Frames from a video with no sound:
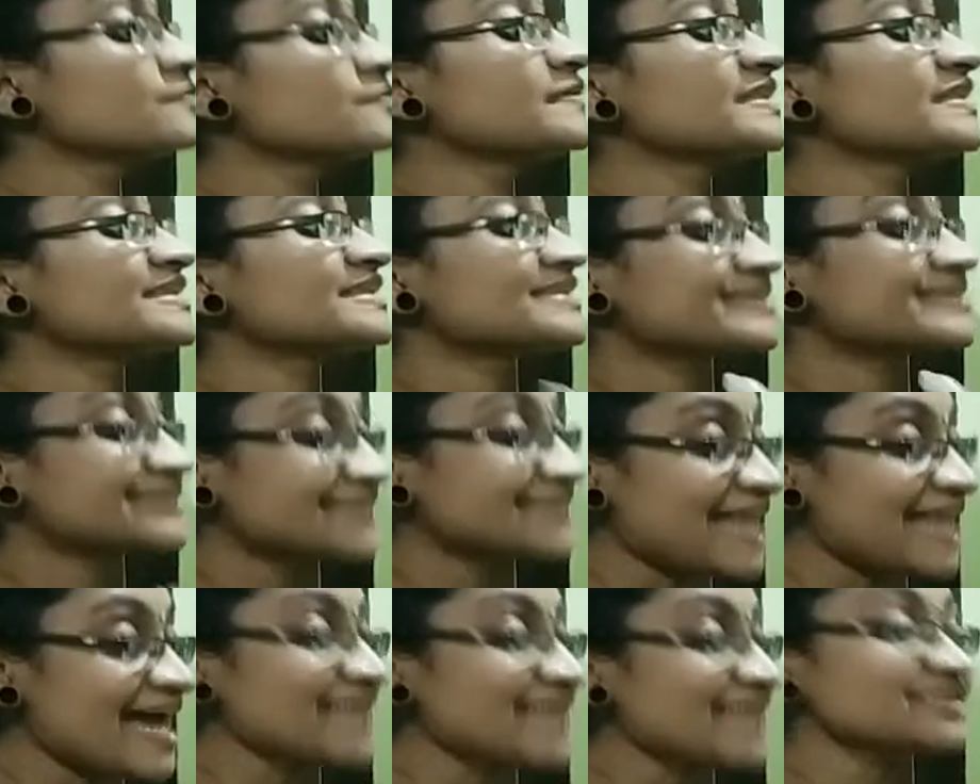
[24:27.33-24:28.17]
which
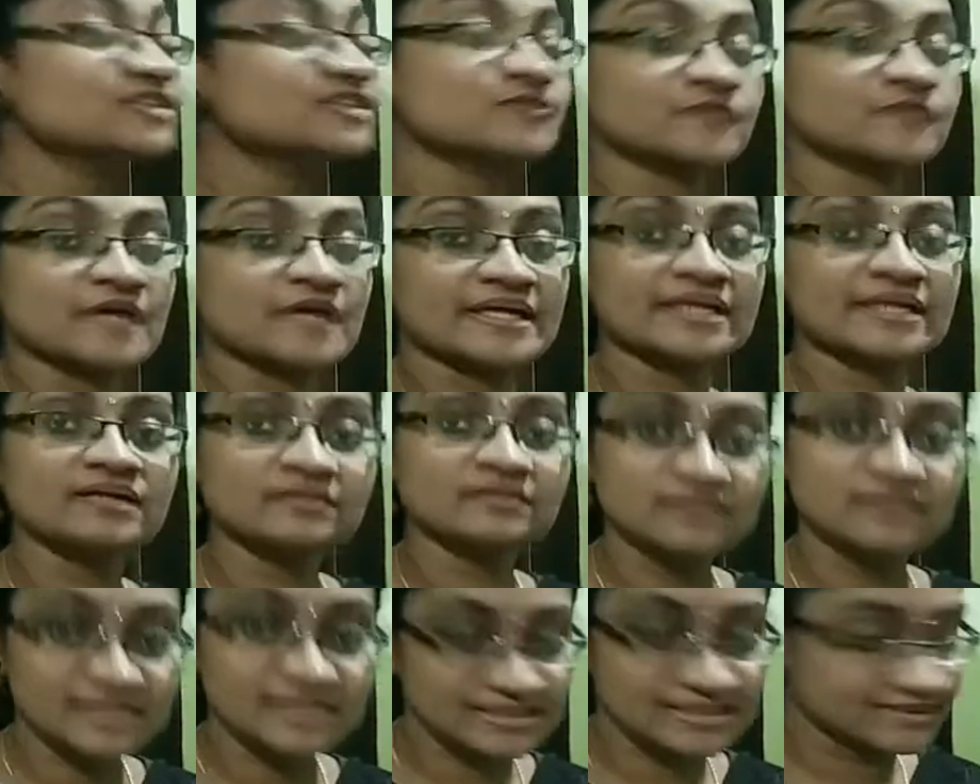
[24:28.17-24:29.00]
catch
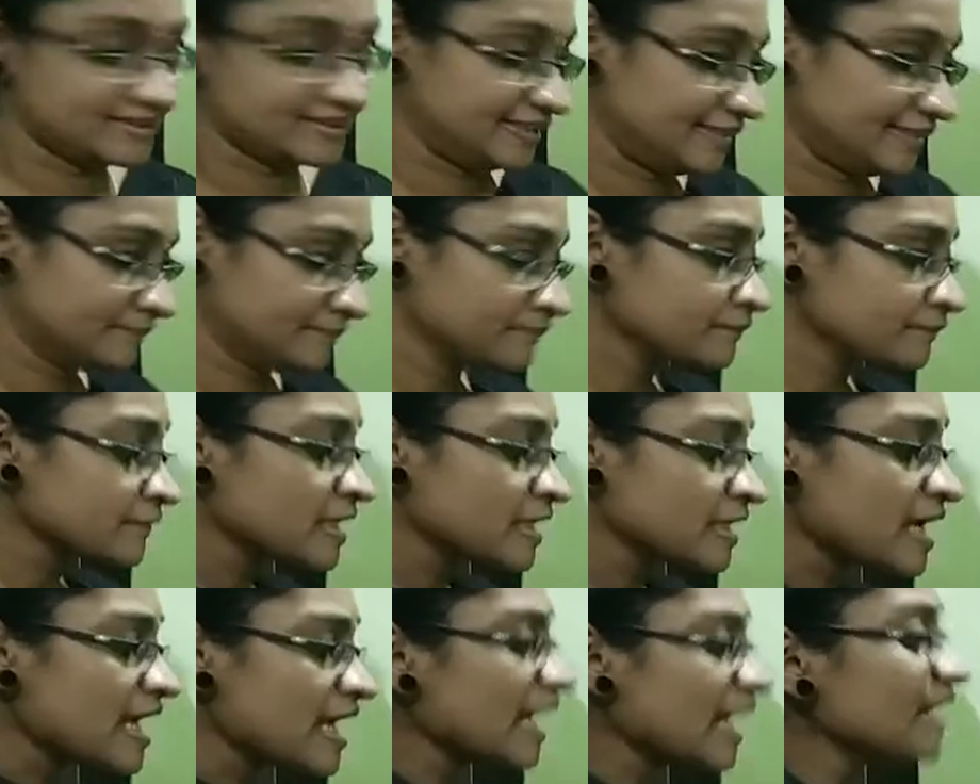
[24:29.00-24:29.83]
fire easily.
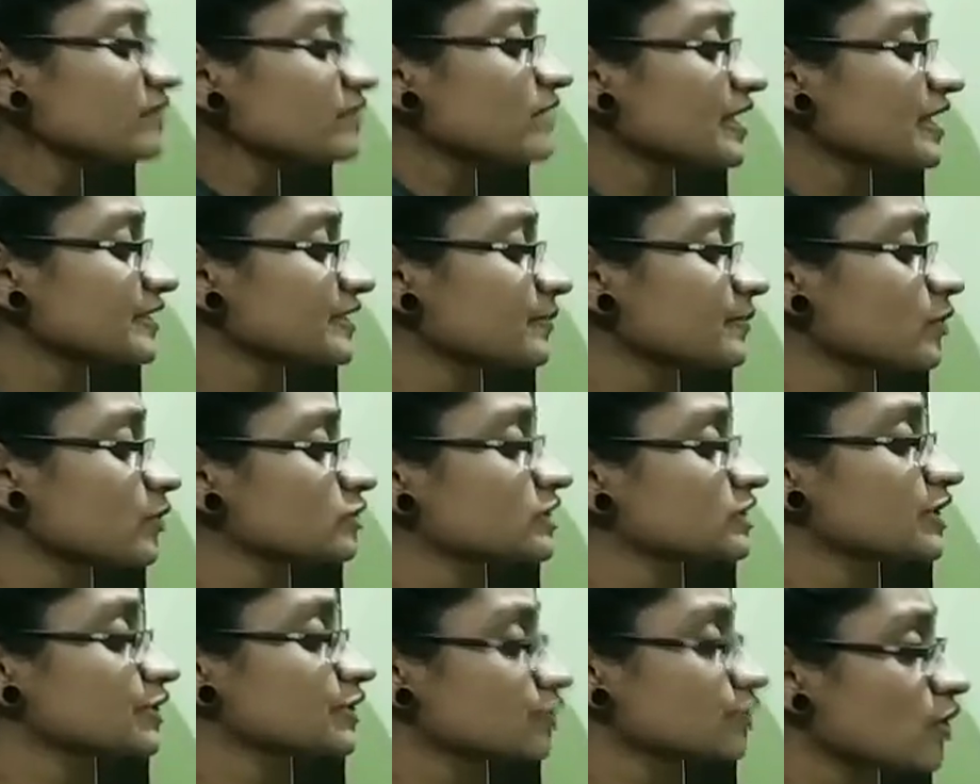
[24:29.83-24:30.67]
And what about
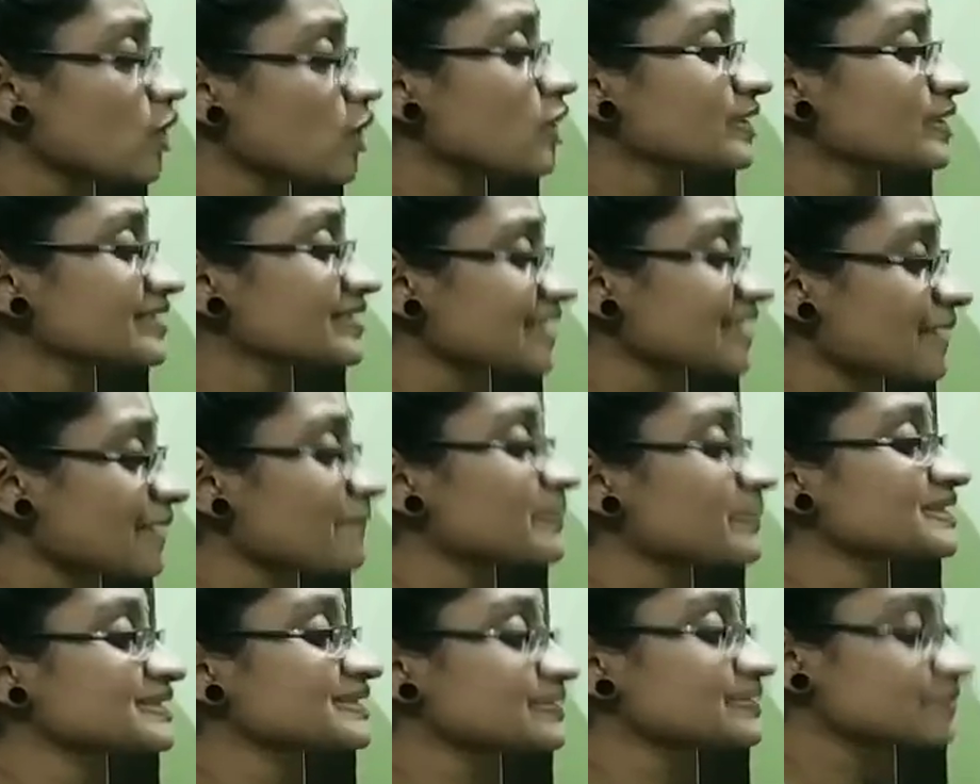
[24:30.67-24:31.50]
the
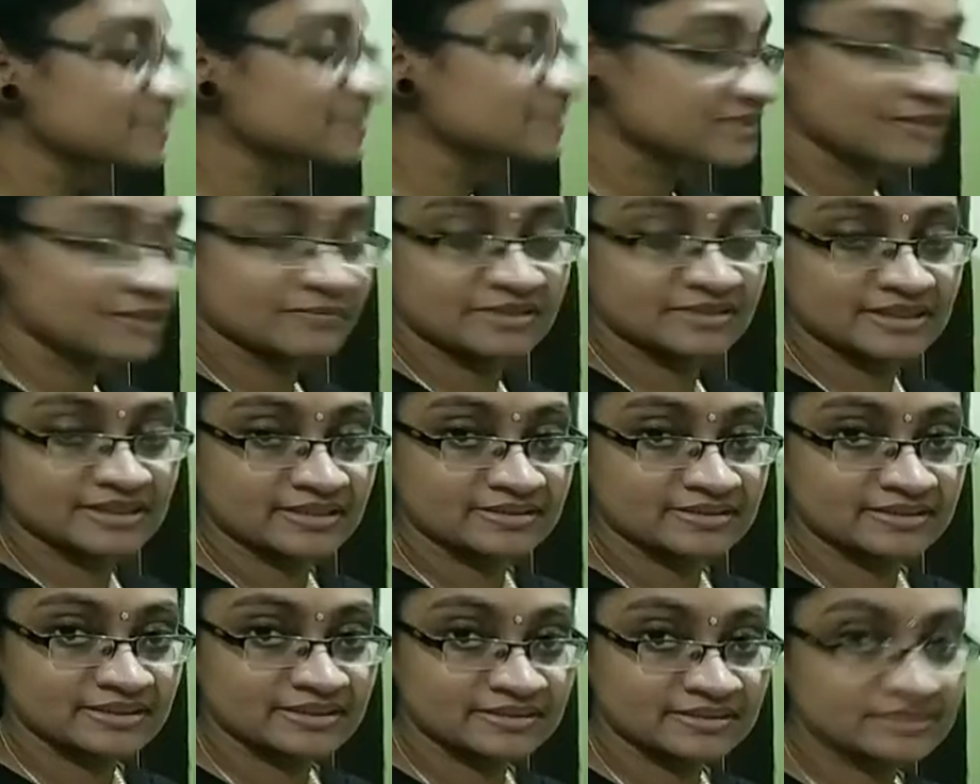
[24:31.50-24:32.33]
non-combustible
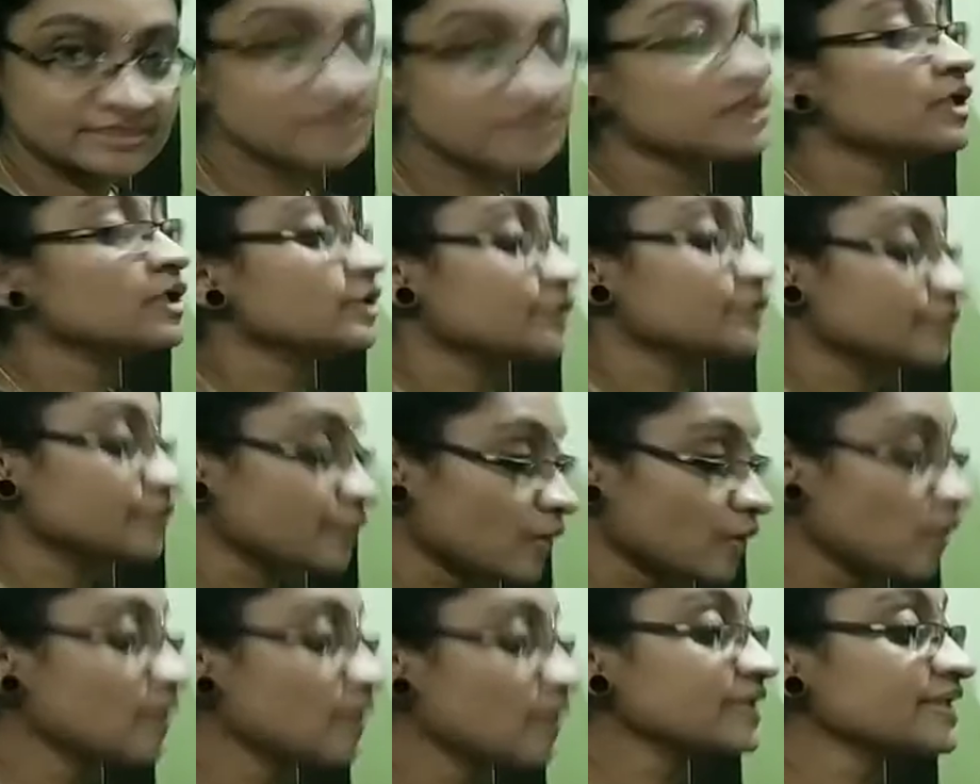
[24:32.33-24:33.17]
substances?
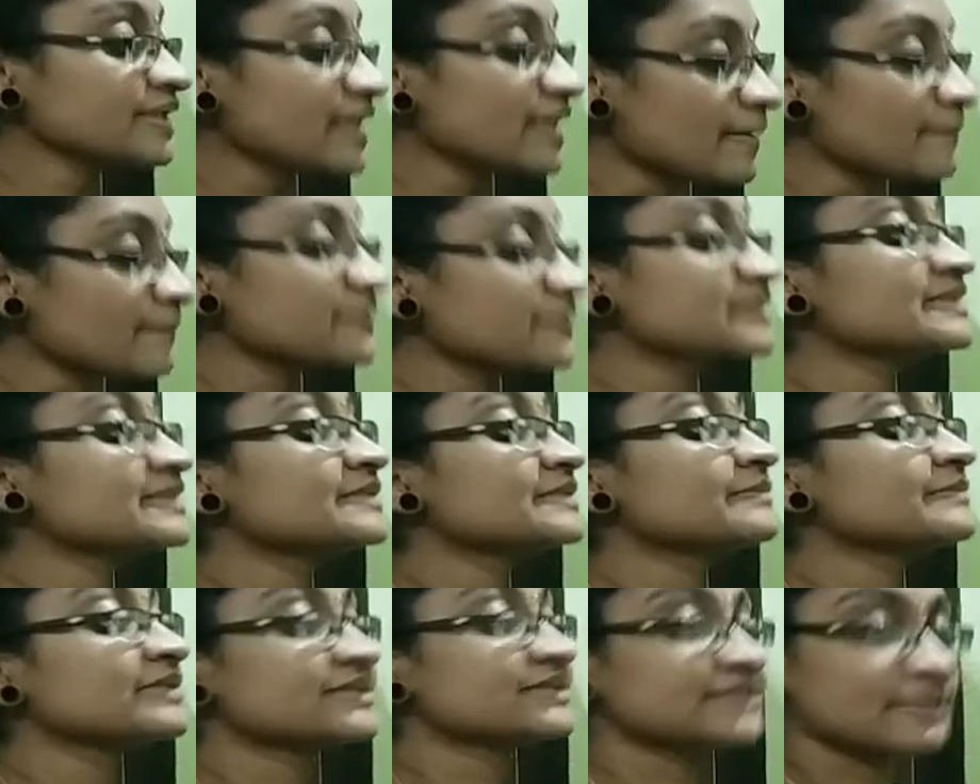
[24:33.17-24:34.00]

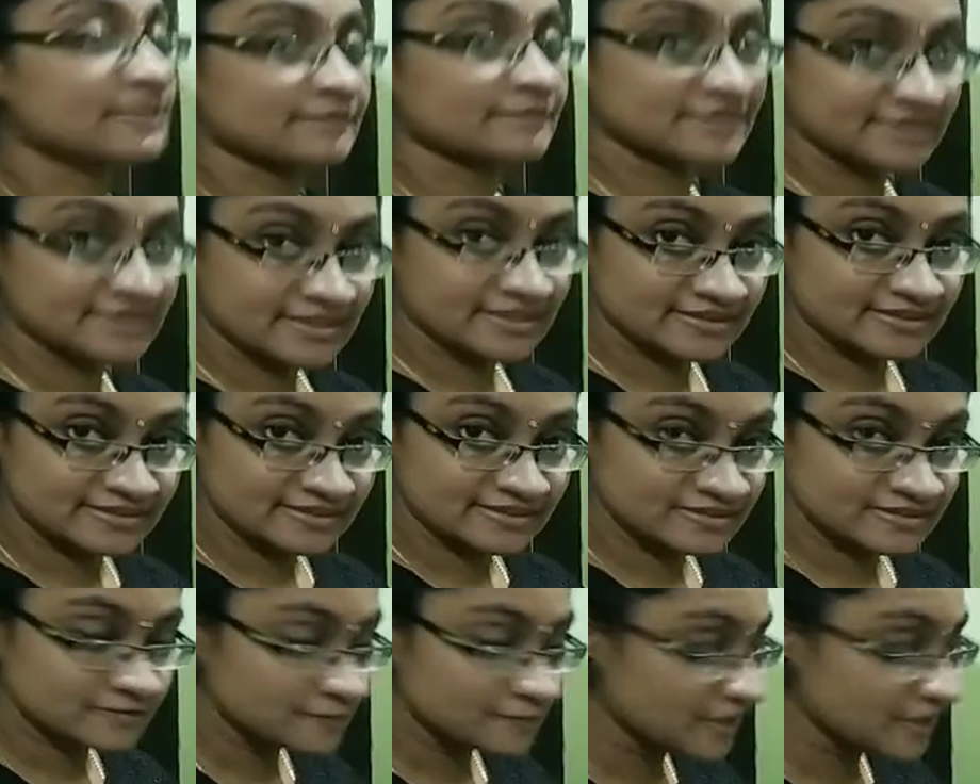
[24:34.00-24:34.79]
Non-combustible substances